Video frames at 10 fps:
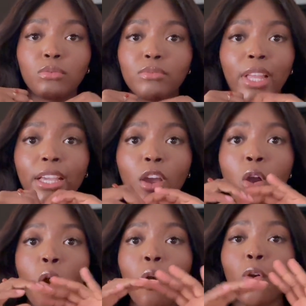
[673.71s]
like
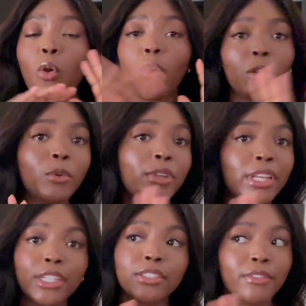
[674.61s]
horrible
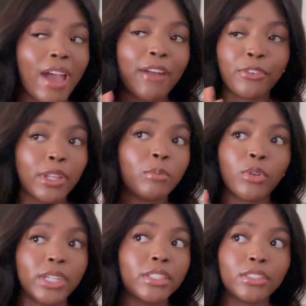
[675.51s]
years of African
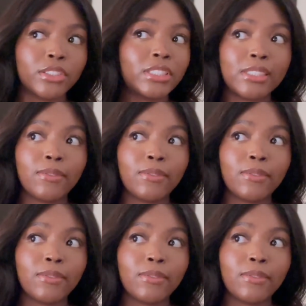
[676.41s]
braiders